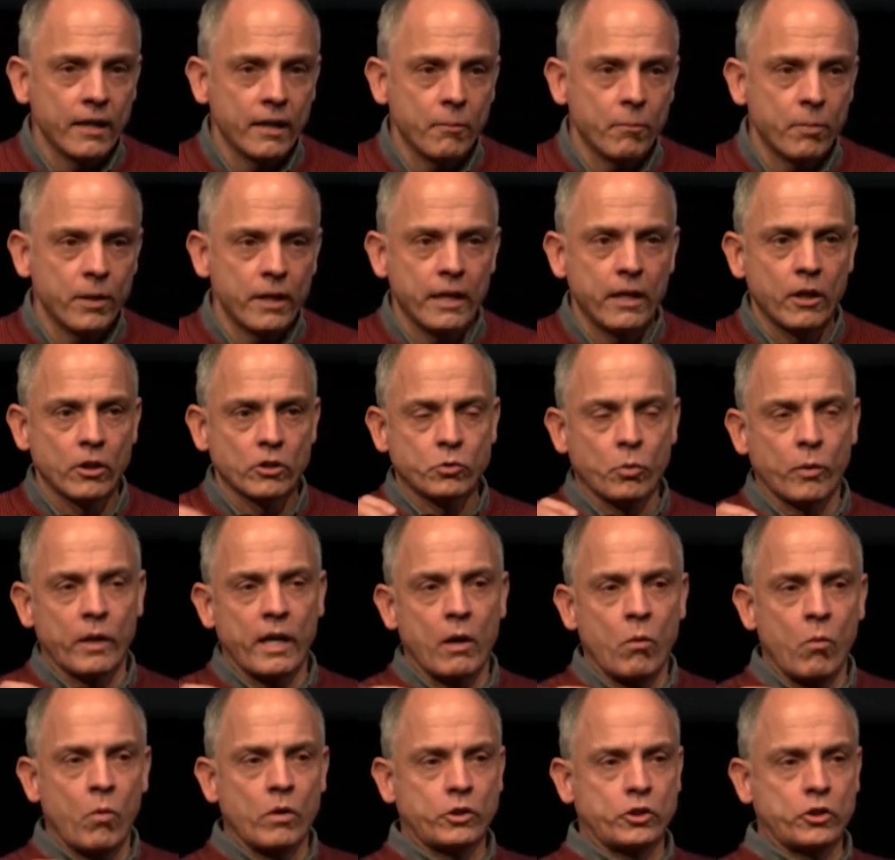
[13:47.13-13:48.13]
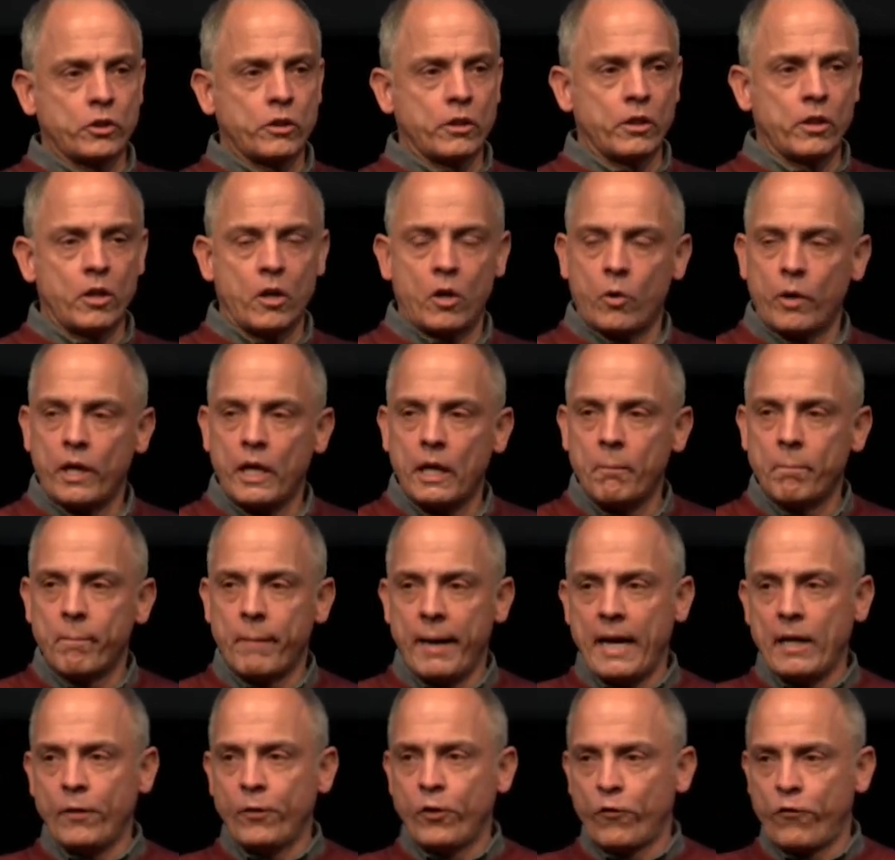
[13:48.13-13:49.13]
But here's what I want you to know. He
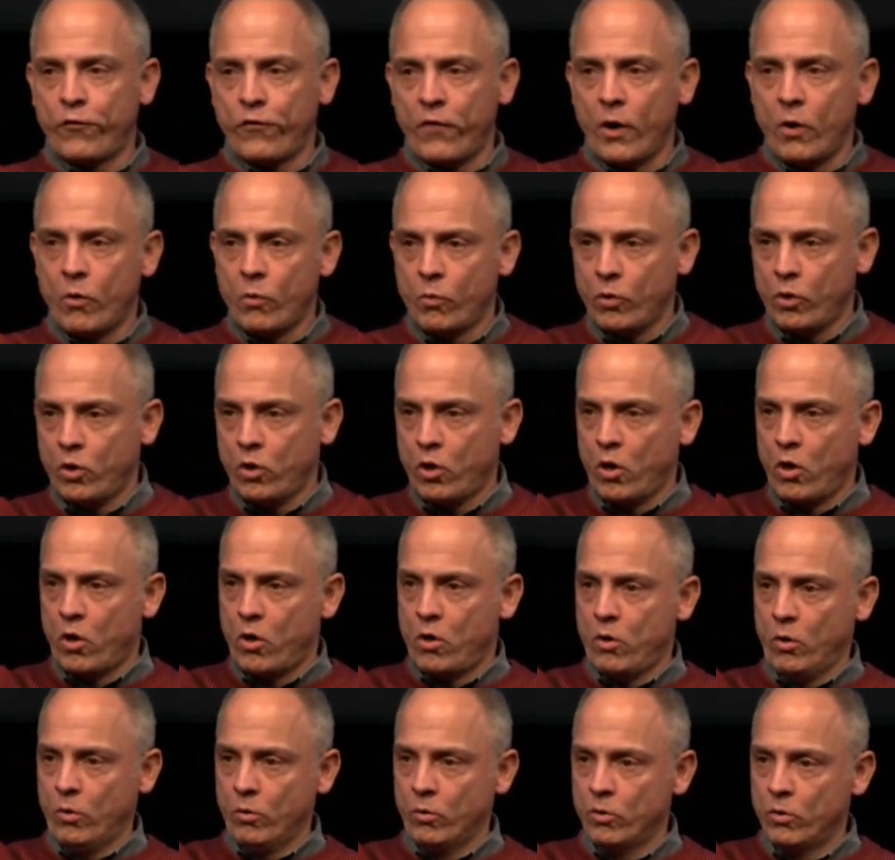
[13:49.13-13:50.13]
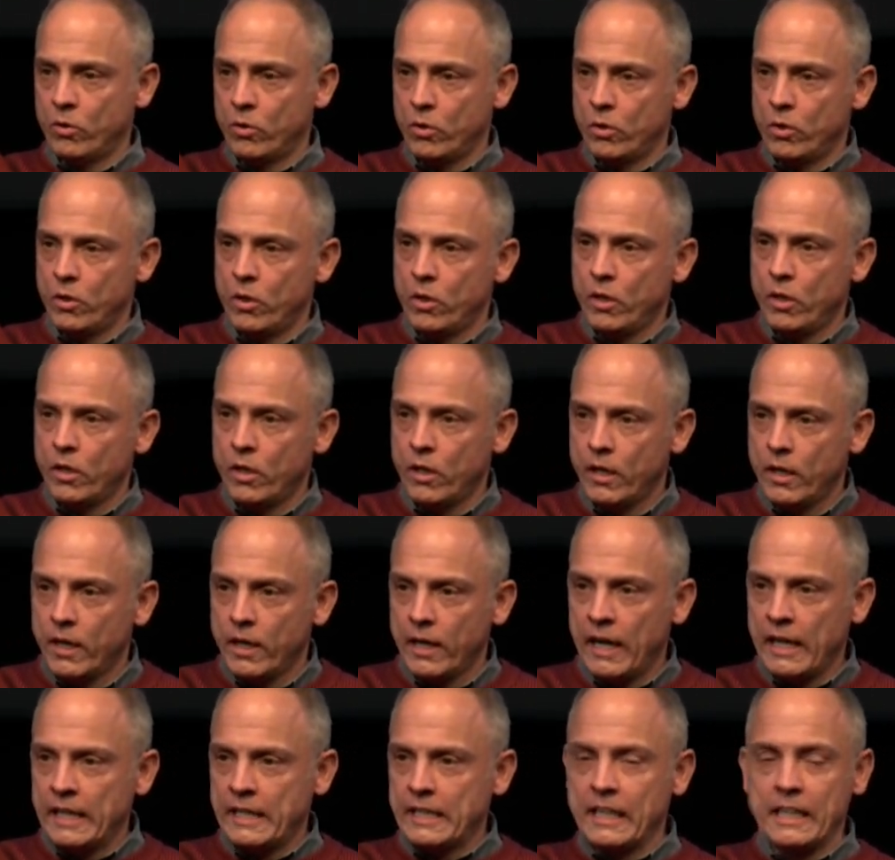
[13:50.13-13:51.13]
made the phone call
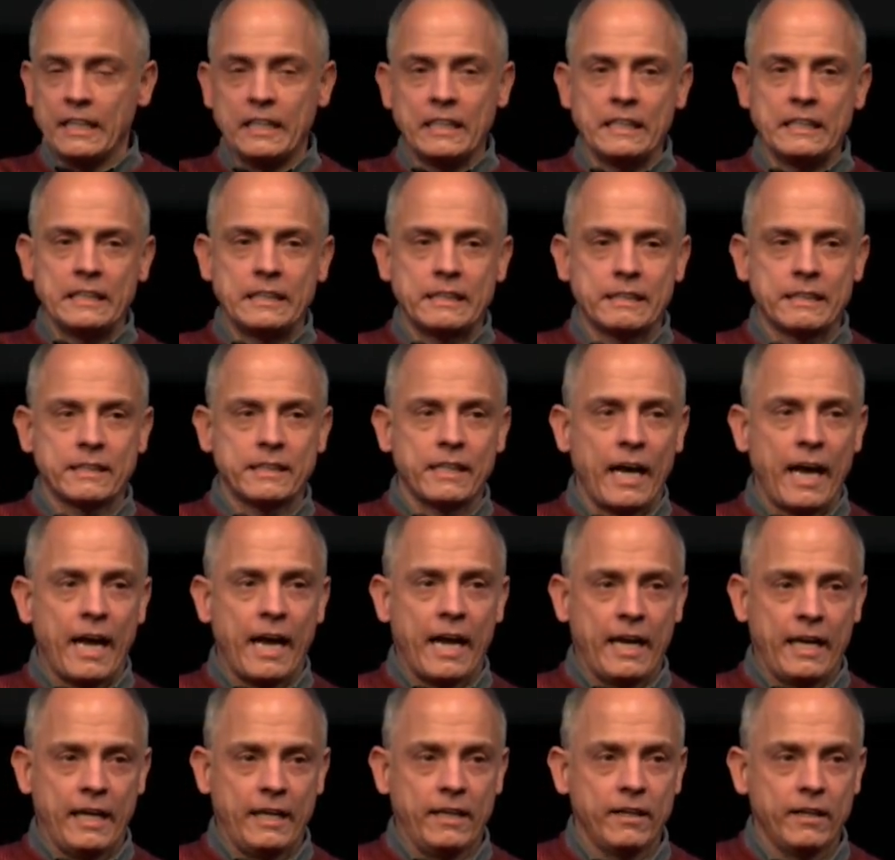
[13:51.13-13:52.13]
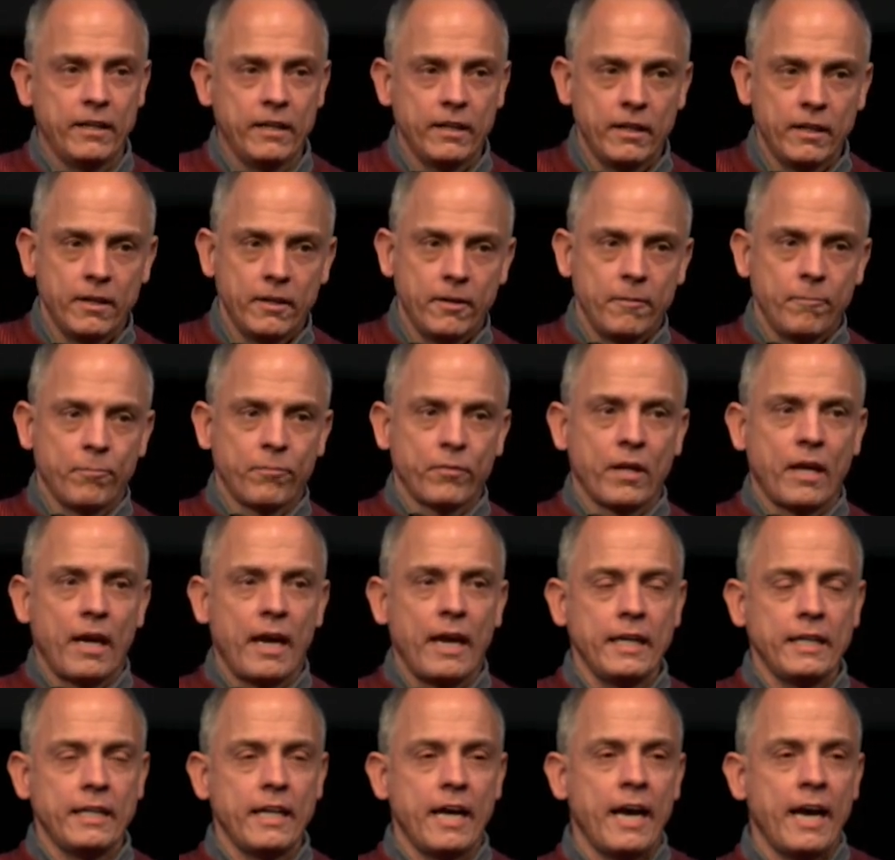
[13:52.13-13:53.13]
and didn't say,
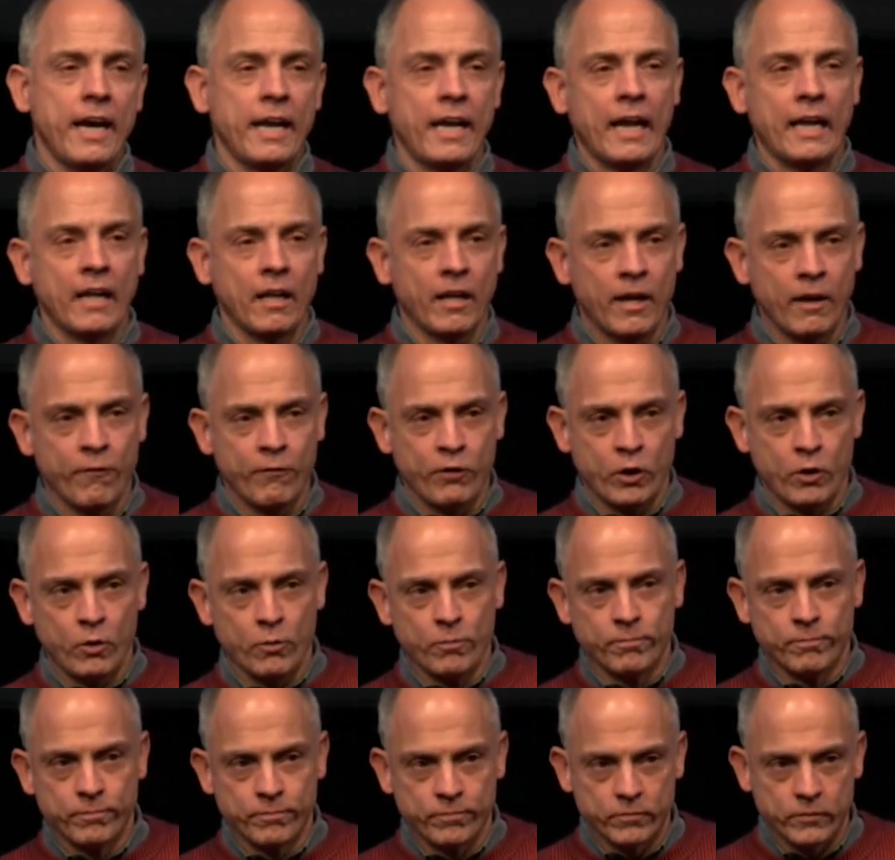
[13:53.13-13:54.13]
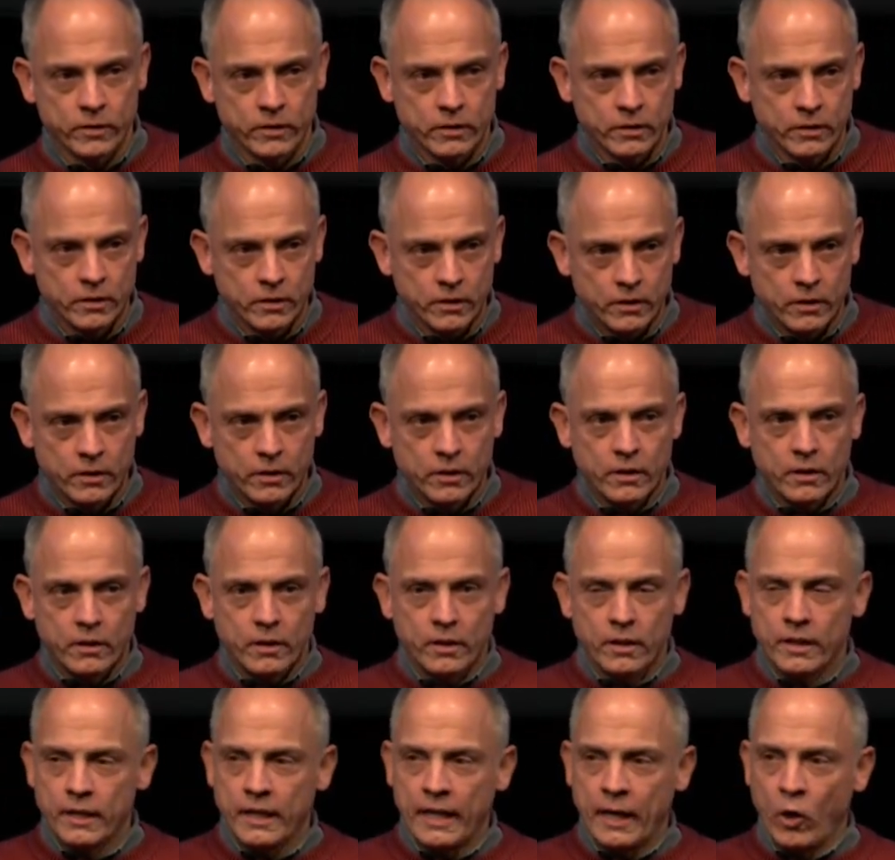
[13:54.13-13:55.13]
hey, Dad, I love you,
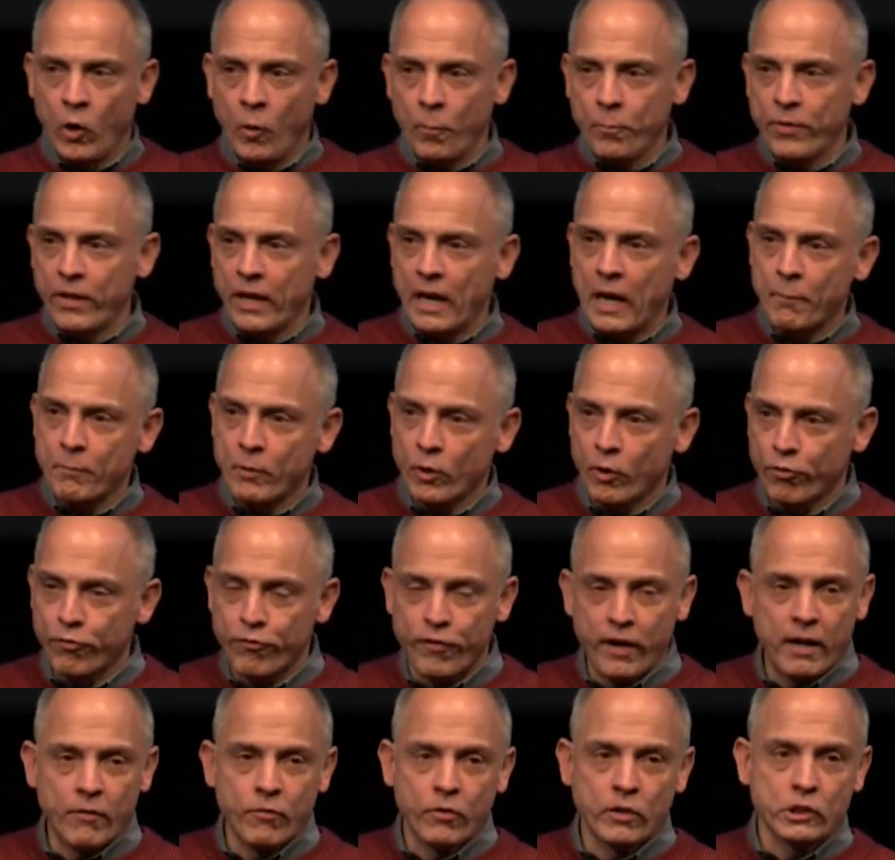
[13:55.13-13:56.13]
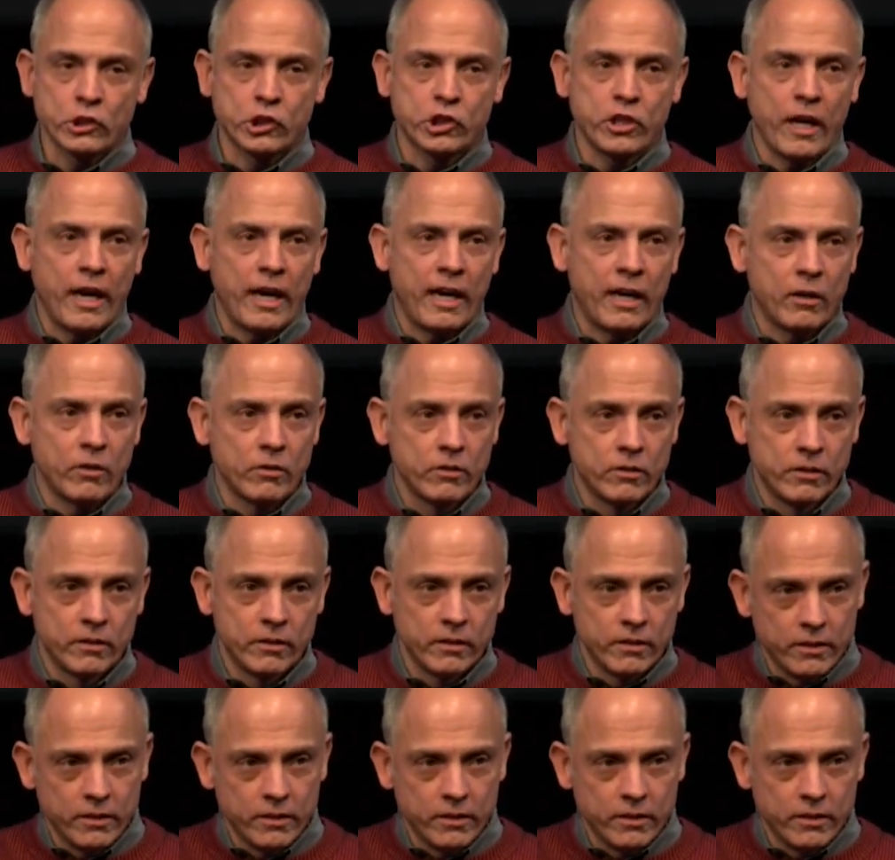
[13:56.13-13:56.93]
and I hope that I'm your favorite child.